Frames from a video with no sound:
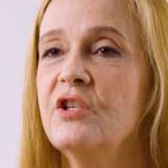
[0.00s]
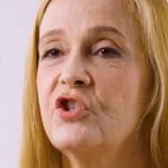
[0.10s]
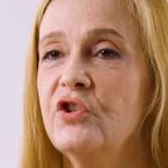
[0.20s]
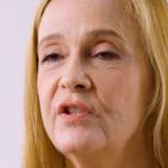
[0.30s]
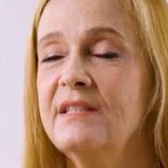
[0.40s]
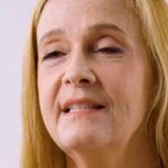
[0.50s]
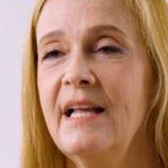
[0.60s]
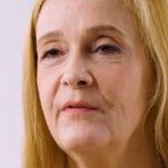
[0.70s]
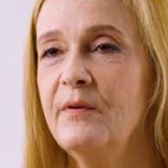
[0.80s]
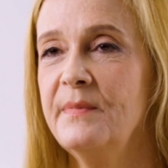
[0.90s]
should
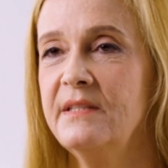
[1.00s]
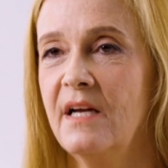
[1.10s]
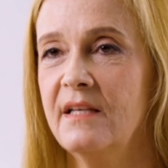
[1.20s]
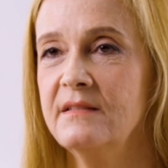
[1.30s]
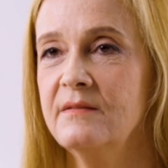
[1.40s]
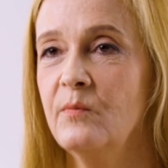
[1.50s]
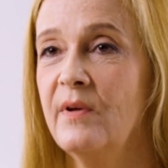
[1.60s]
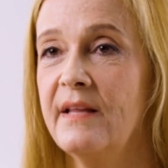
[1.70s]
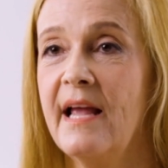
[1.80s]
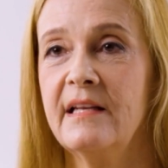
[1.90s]
never be done
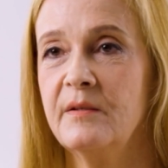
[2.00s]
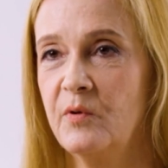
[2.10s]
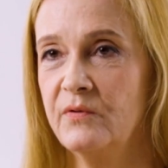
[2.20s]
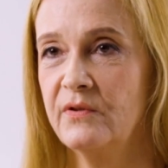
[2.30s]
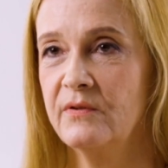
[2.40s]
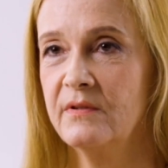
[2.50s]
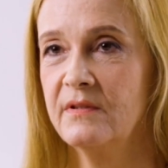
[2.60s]
with animals.